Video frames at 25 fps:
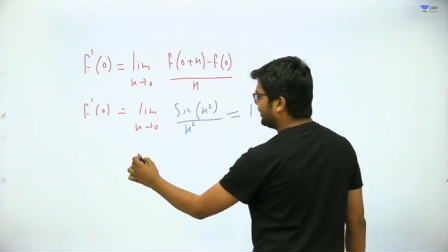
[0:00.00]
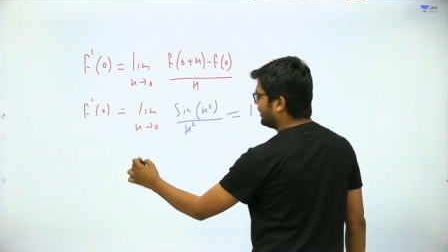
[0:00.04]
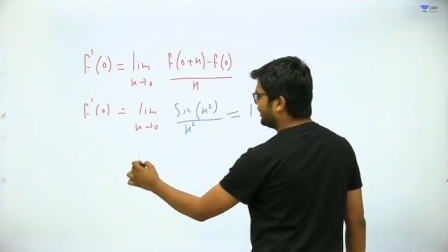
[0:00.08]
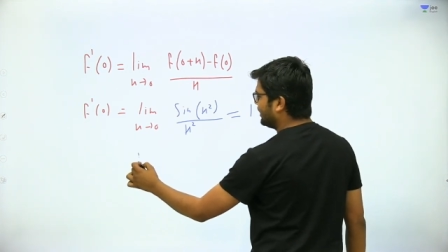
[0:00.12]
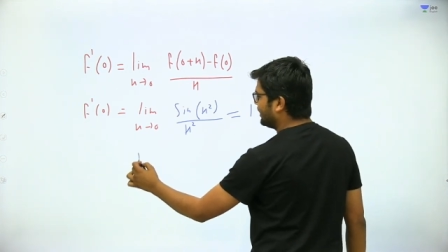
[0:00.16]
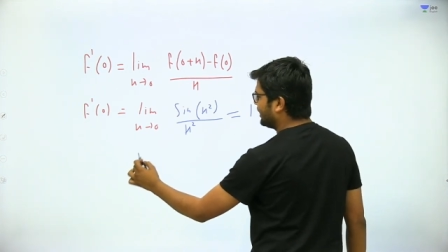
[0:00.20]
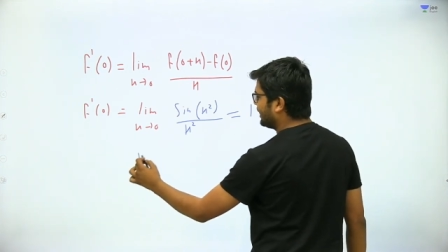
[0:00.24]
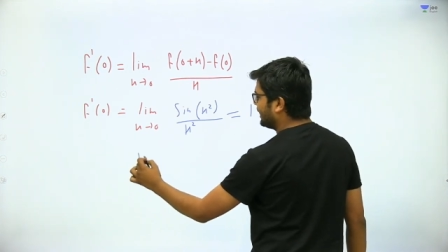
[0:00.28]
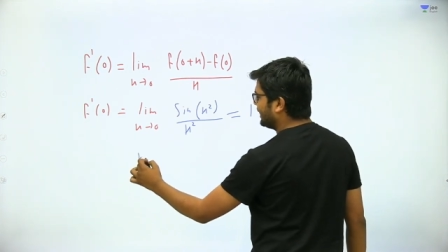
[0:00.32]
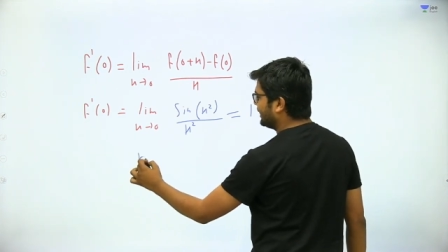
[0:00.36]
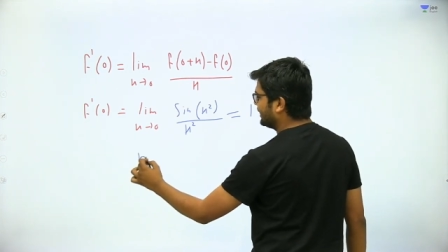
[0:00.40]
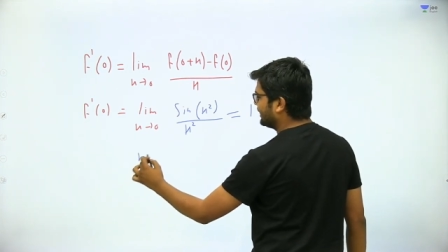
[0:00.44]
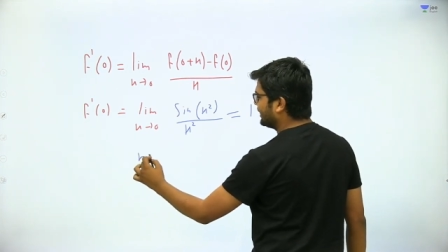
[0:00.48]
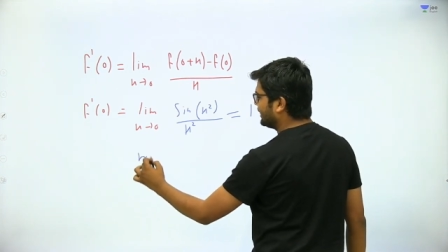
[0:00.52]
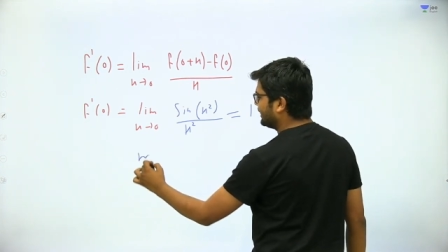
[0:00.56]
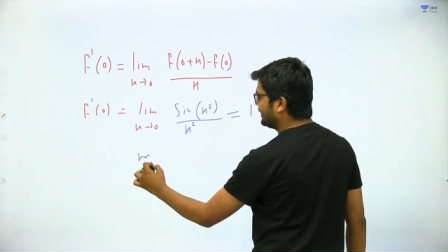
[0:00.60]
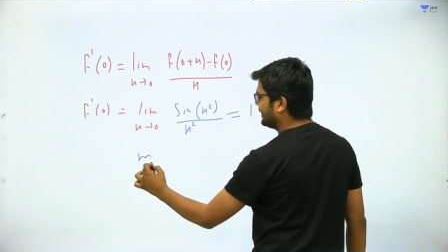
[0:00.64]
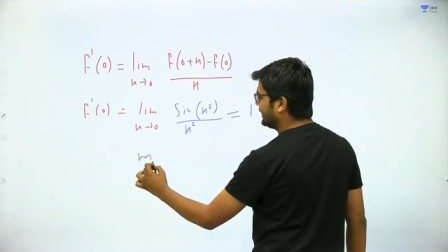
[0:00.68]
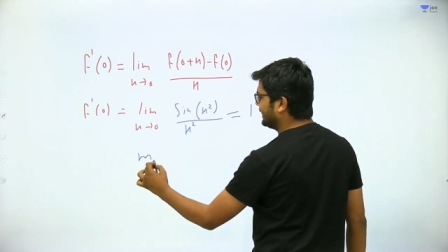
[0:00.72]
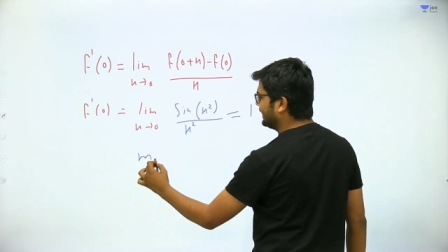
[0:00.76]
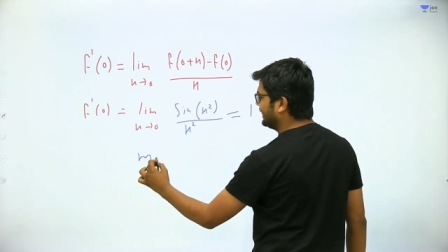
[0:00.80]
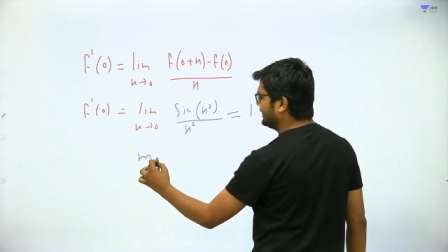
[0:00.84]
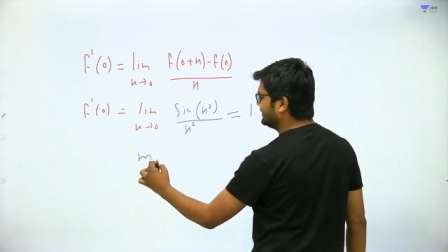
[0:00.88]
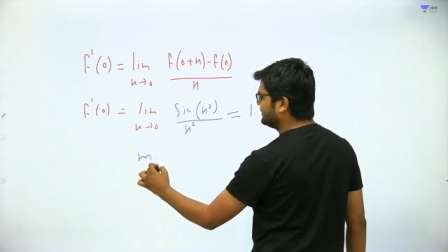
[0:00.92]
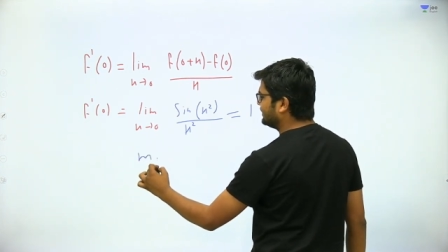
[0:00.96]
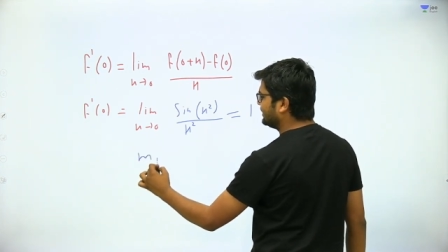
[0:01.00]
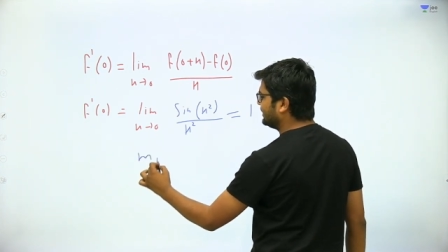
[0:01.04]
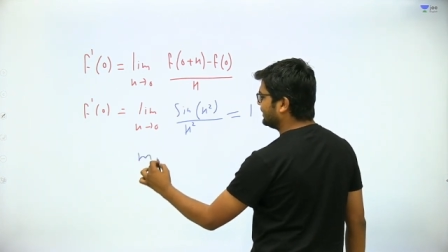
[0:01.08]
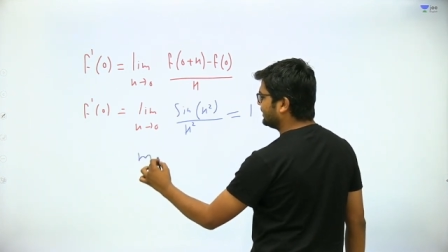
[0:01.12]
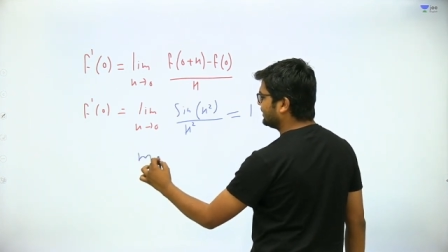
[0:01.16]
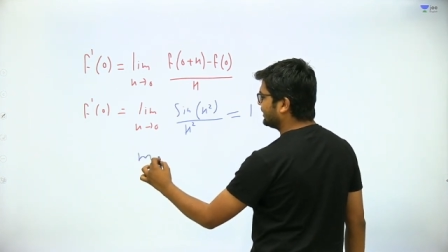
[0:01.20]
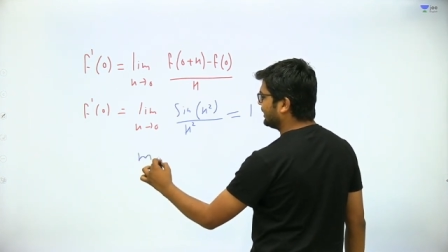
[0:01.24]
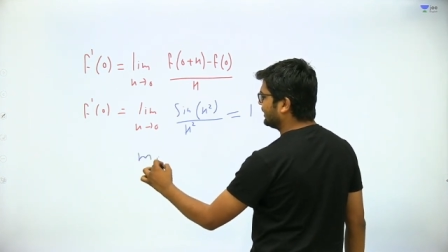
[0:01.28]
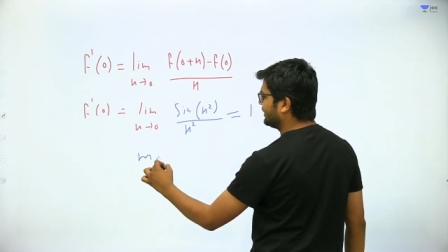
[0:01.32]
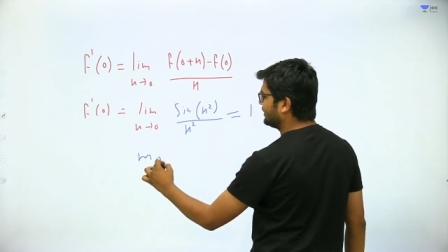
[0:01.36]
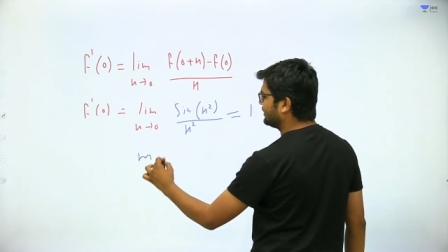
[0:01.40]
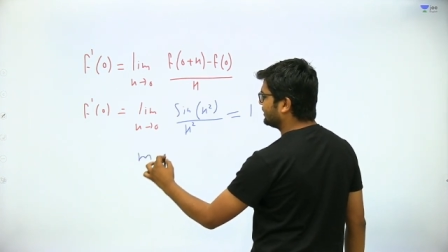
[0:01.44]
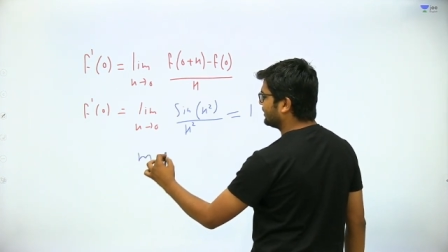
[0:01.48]
here I can easily
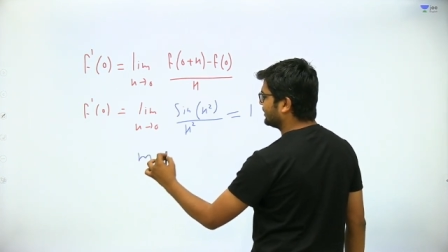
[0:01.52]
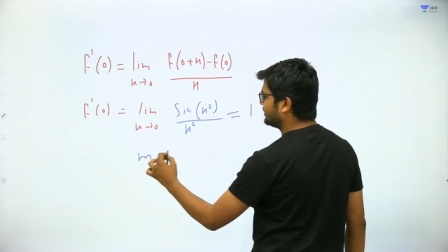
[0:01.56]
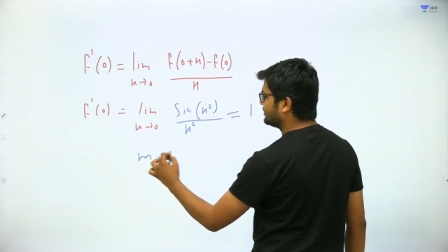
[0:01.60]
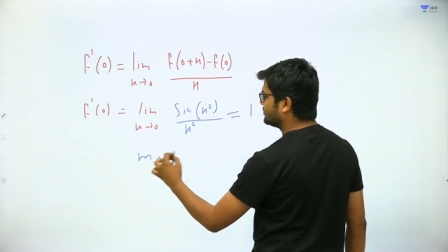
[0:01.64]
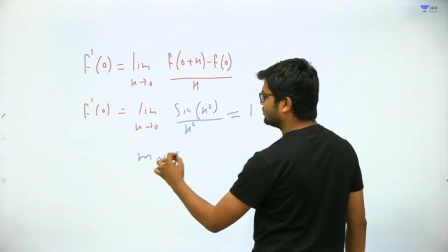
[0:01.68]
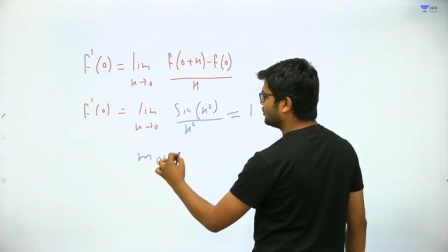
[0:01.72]
write